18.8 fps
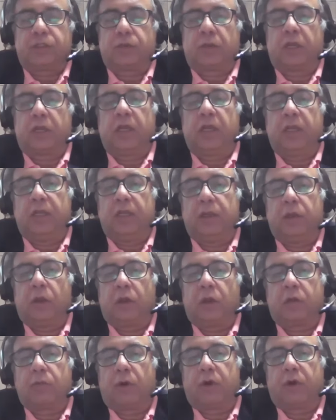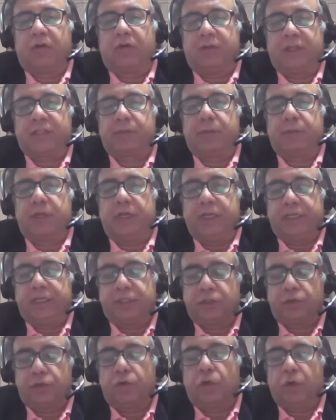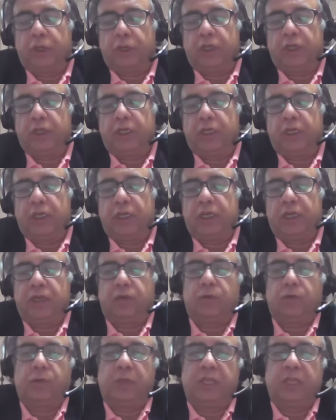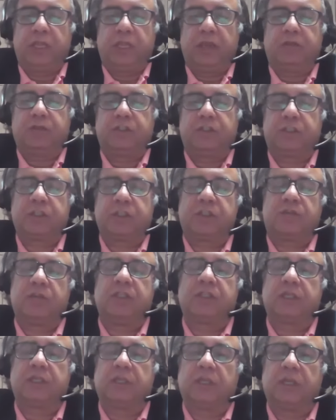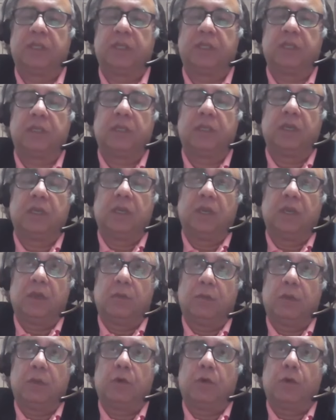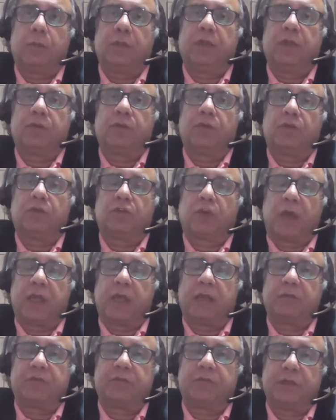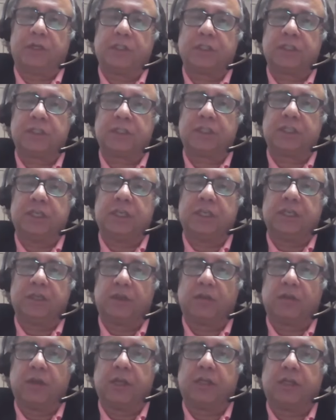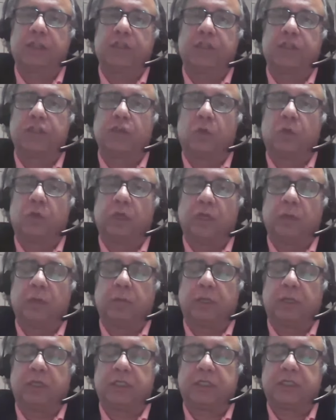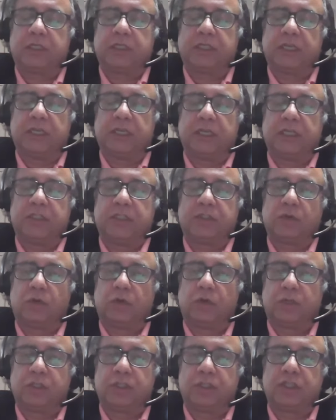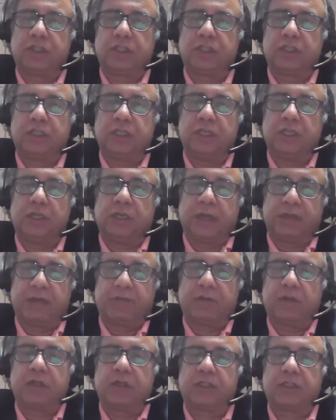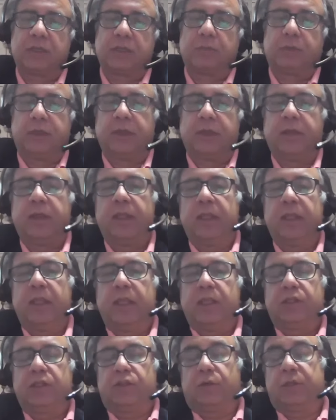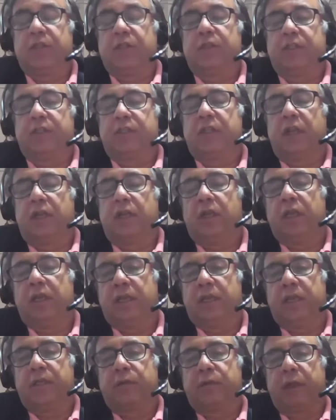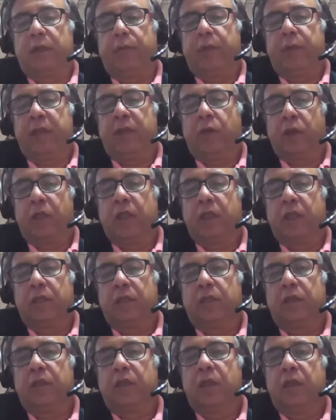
Clearly, a lot more investment needs to go in. We have just recently, we're hoping to try our first integrated solar plus storage deal in Africa somewhere. So it's still early days, we'll be looking at it.